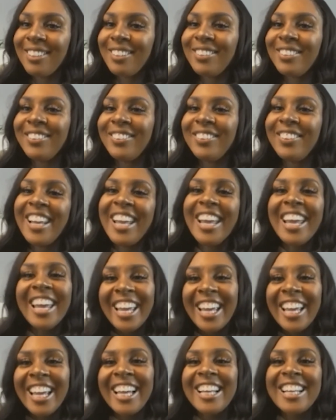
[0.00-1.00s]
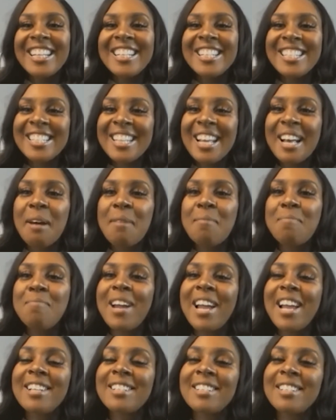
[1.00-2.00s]
who is
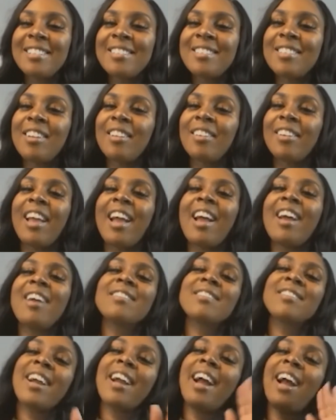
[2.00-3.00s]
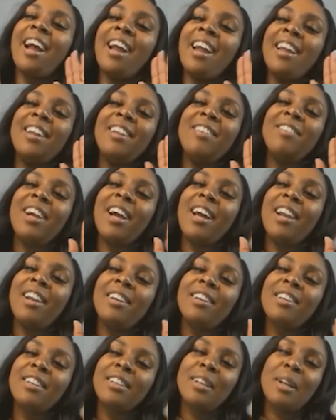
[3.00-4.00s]
amazing. So now it's like, I ain't even got
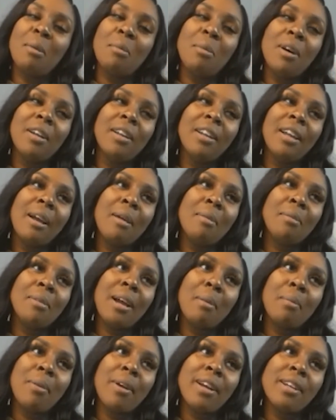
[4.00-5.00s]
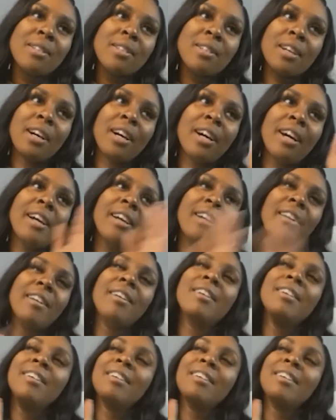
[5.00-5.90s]
to cook no more. Like, I'm like, praise God.